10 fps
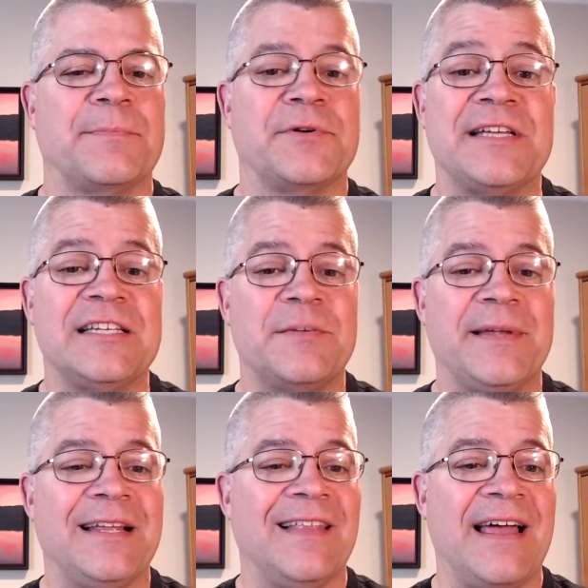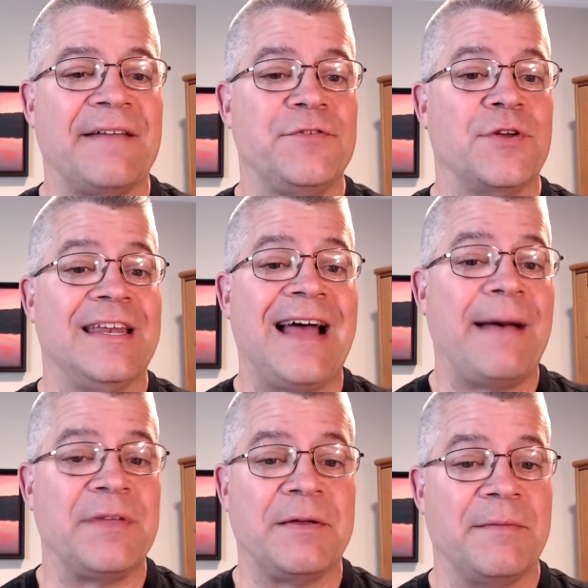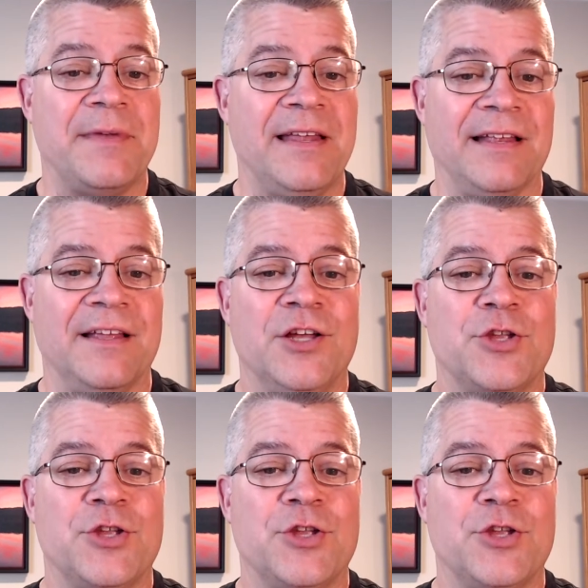a participant in life, you cannot be committed.